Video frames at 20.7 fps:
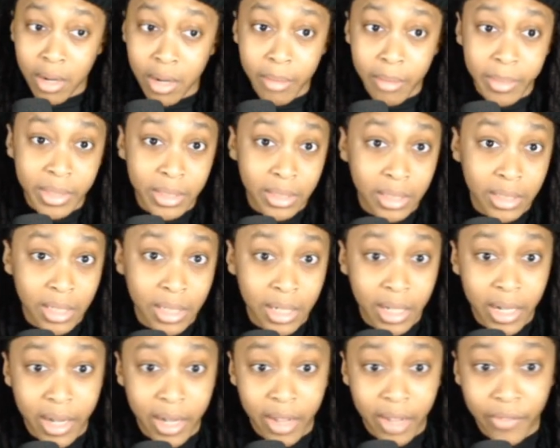coming into the
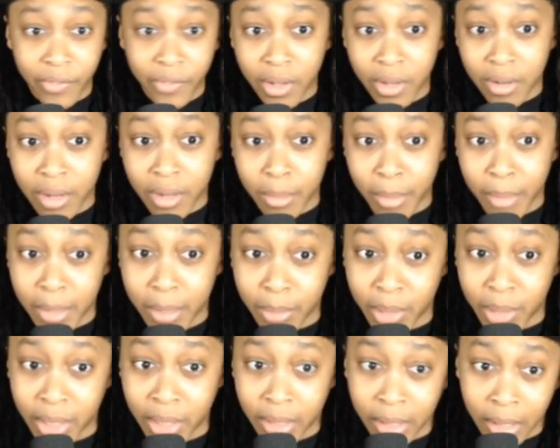NFL, it might
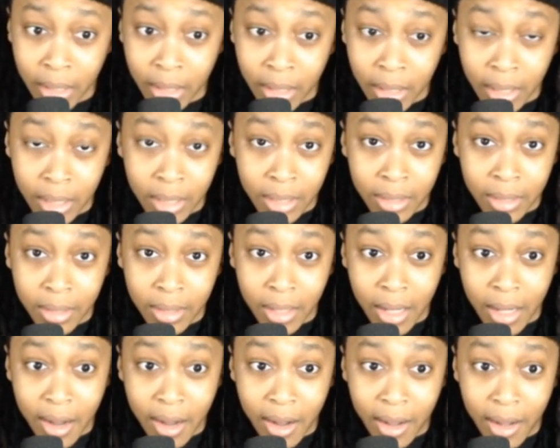be
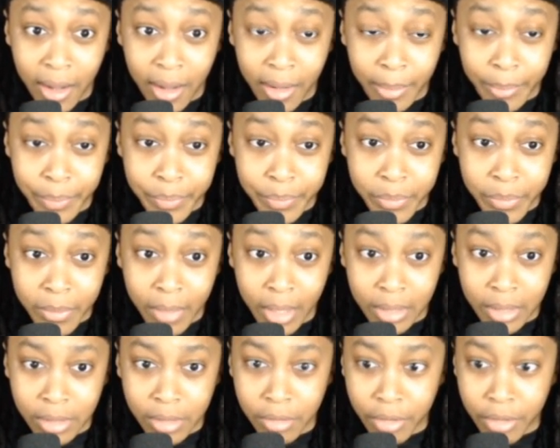uh,
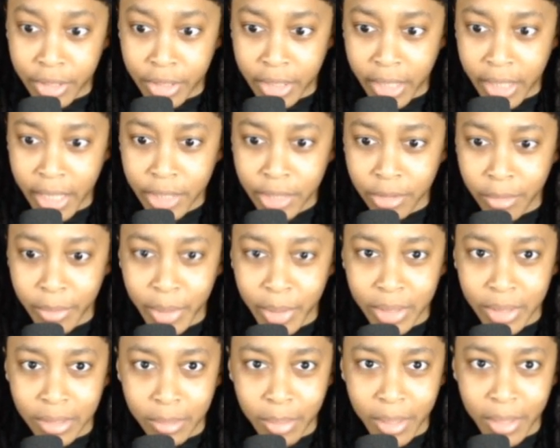to his
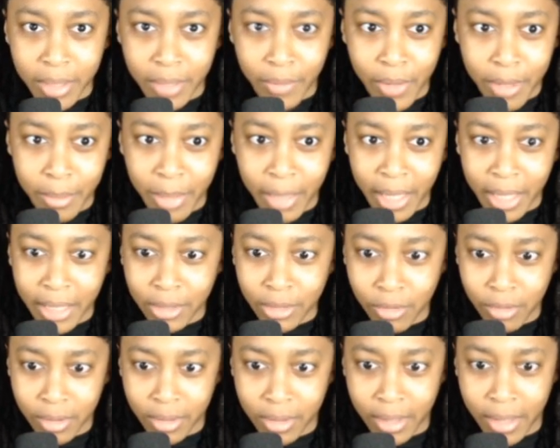detriment to play running back. I
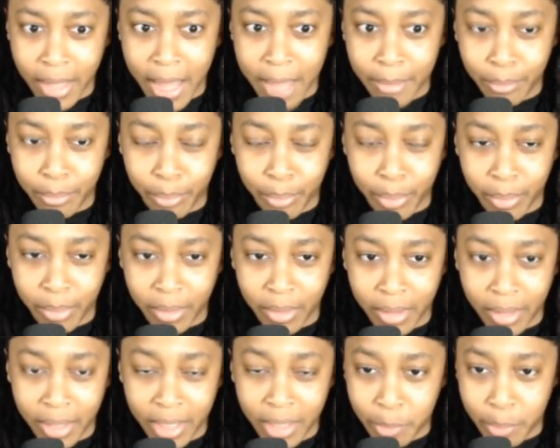thought at
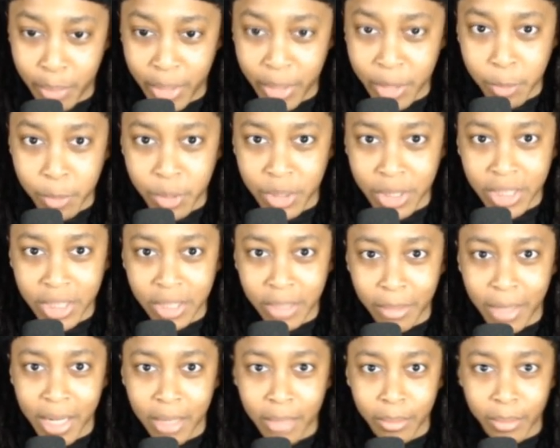his best position
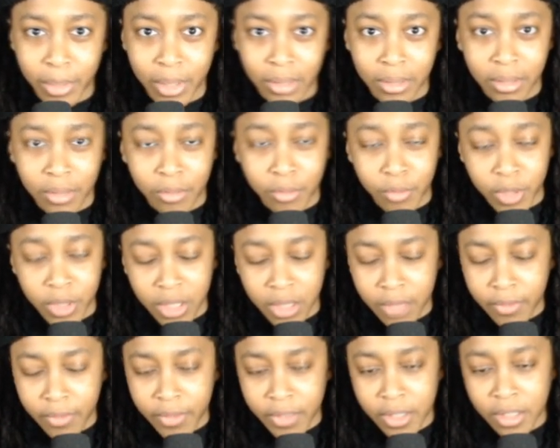might have been
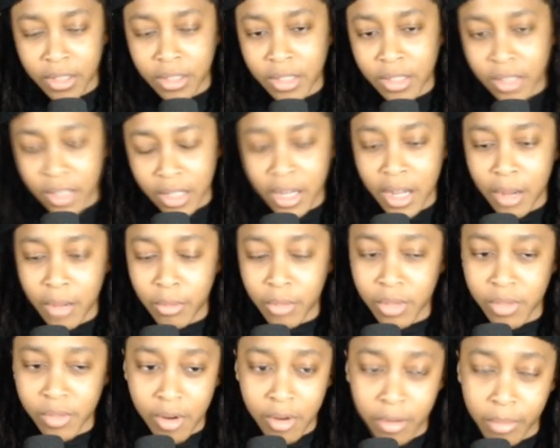receiver, and, and I
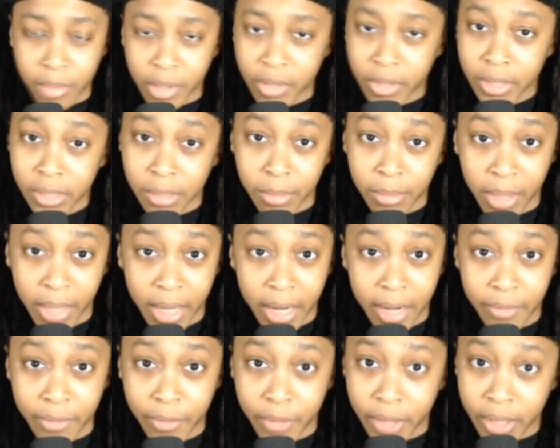was wrong. But Christian
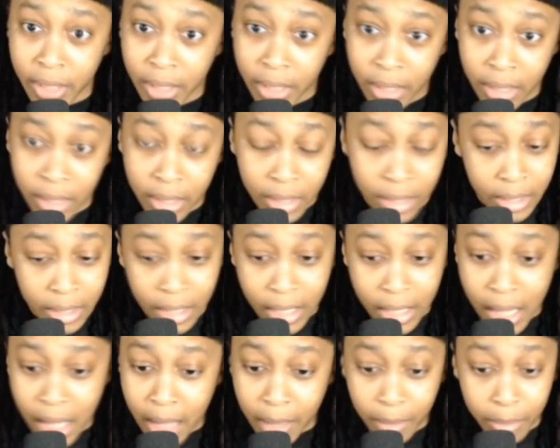McCaffrey,
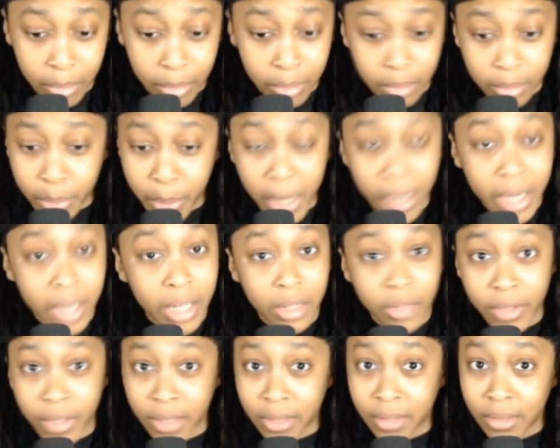uh,
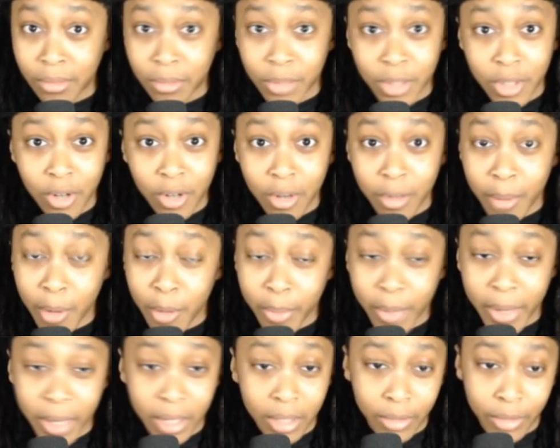pedigree. We talk about
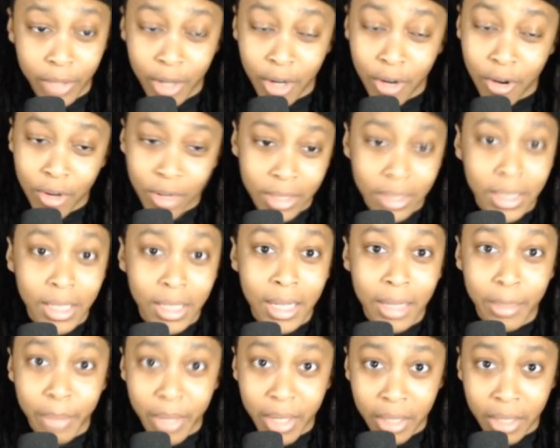pedigree all the
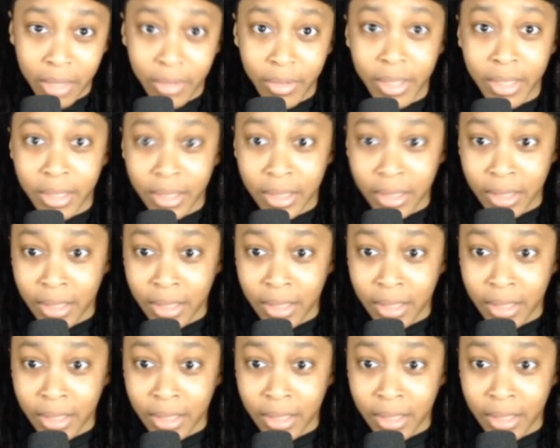time. Pedigree.